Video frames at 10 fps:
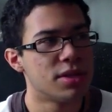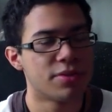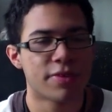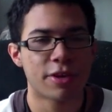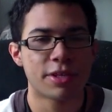
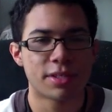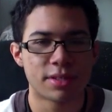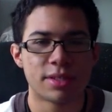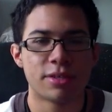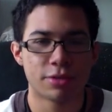these very
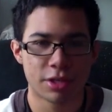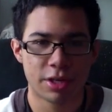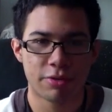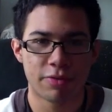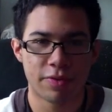sincere,
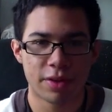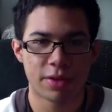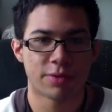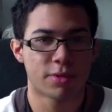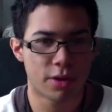genuine
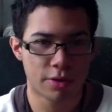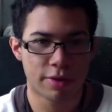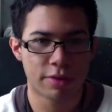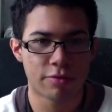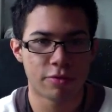feelings were
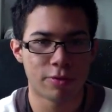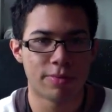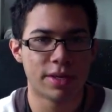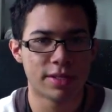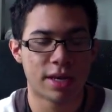all around the
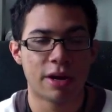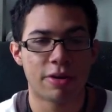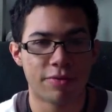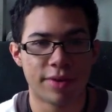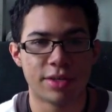room the
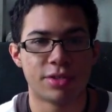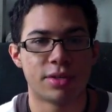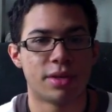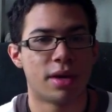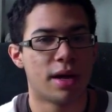entire
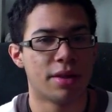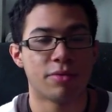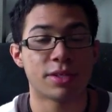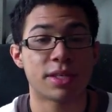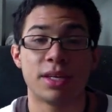convention.
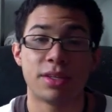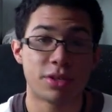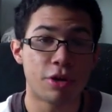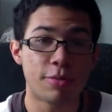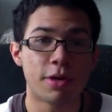There wasn't any
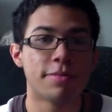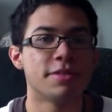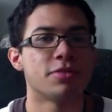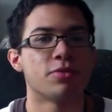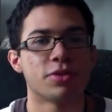dull
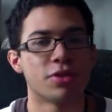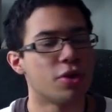moments. There were